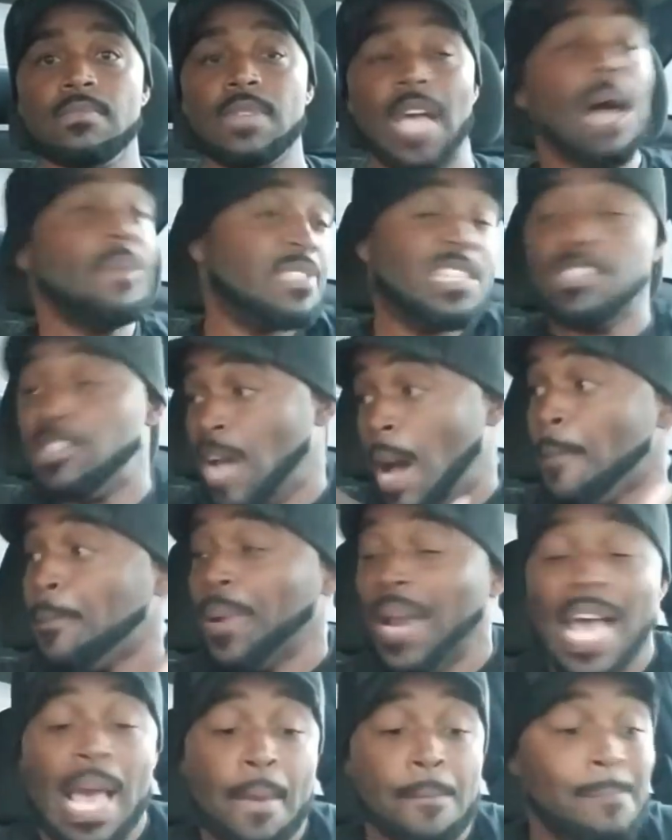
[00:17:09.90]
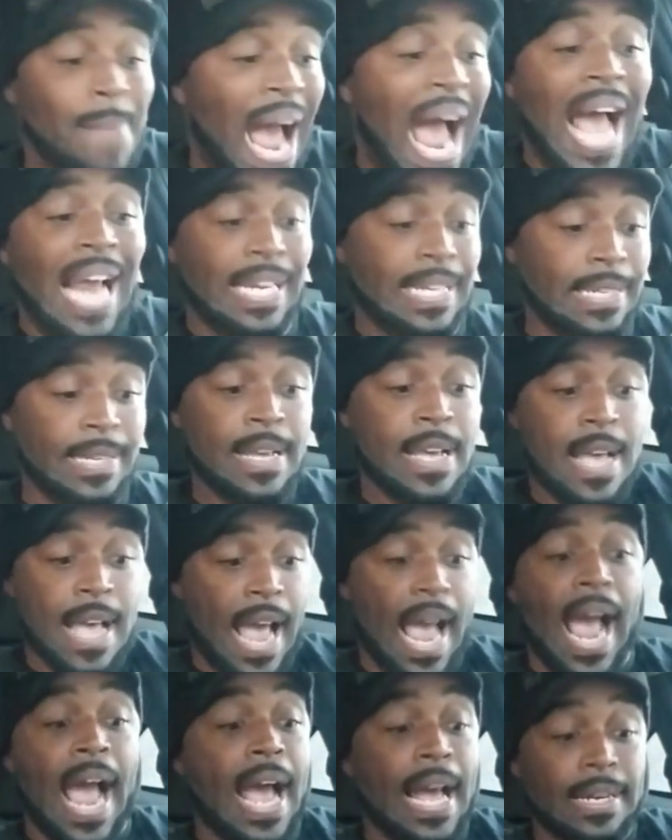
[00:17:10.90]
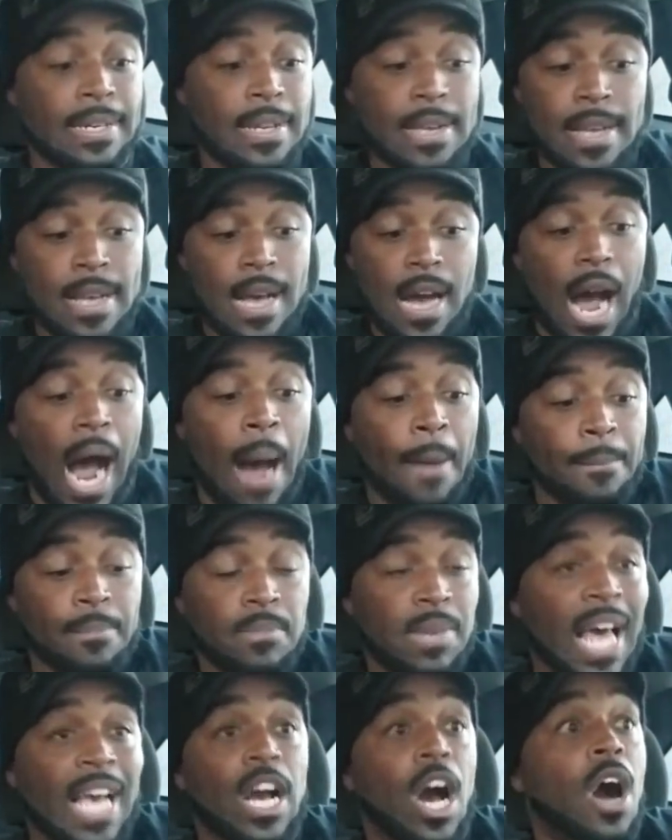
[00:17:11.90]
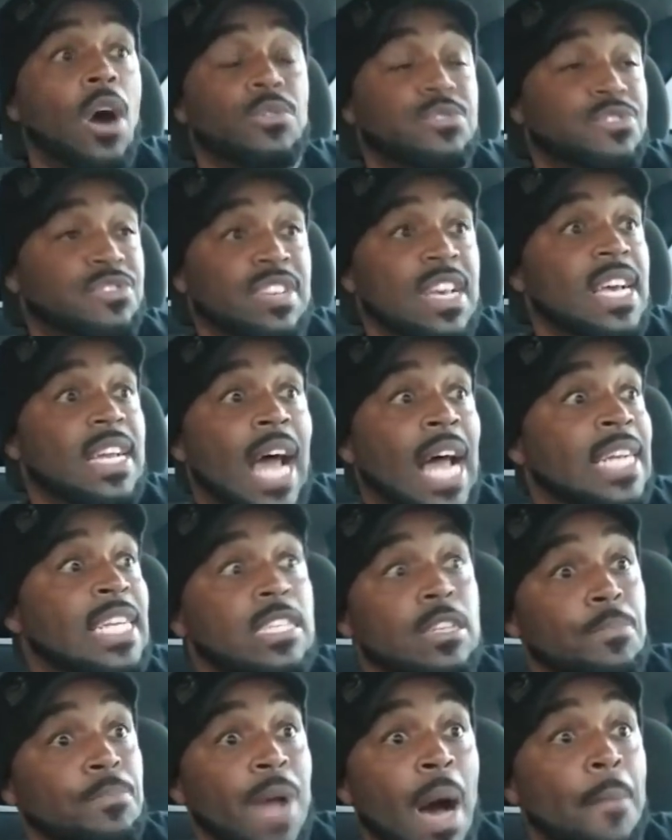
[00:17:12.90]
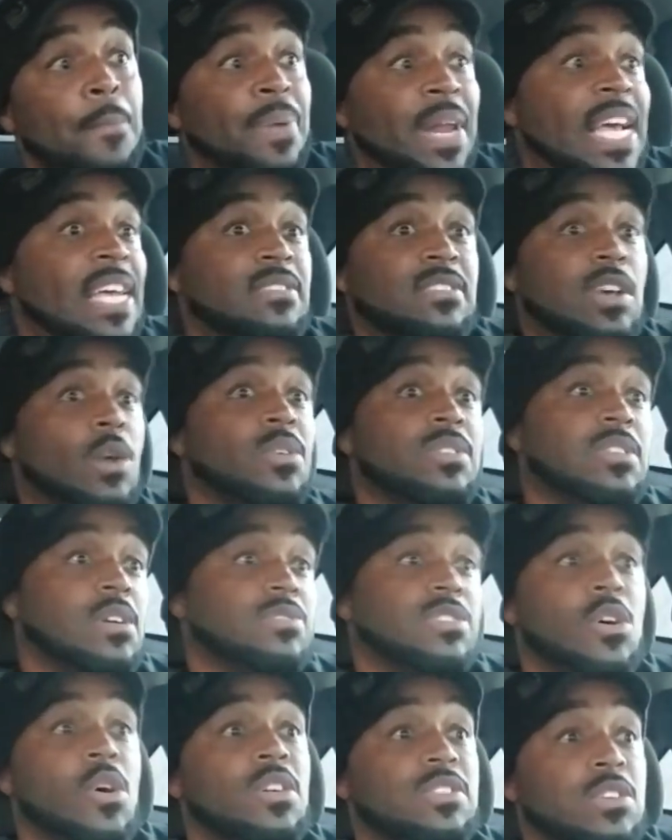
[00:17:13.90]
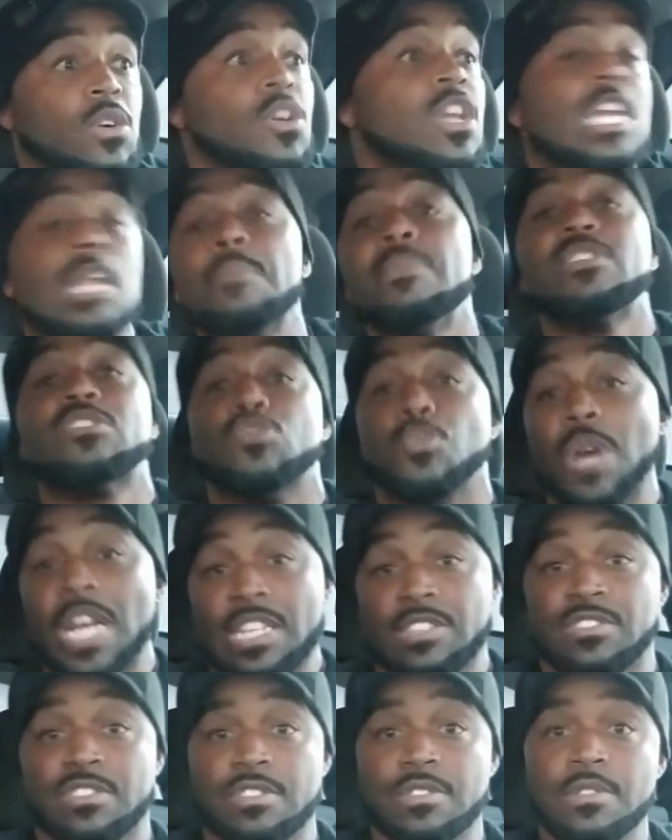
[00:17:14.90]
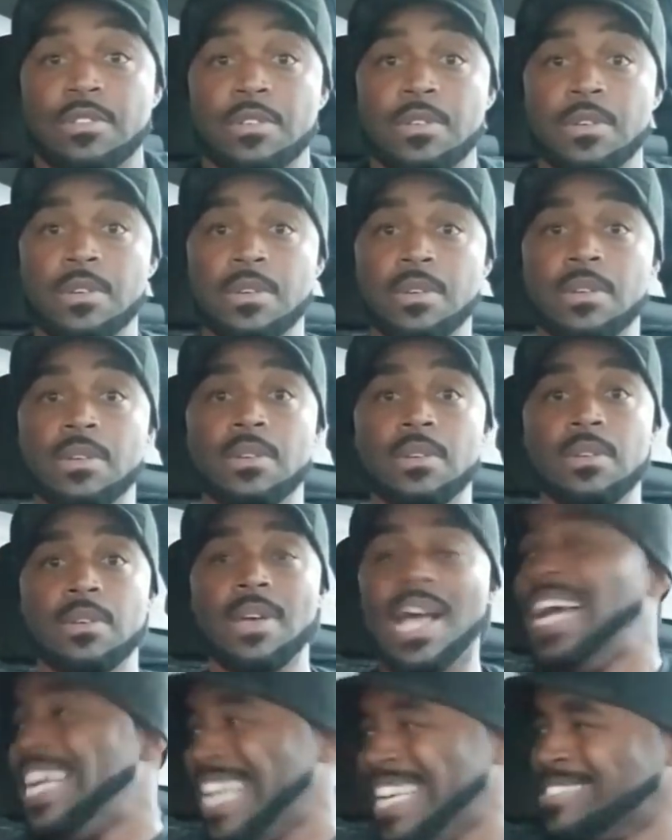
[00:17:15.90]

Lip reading: I'm sitting there, I'm playing Madden, and I'm like, oh shit, I'm playing so-and-so, so-and-so. Let me switch. And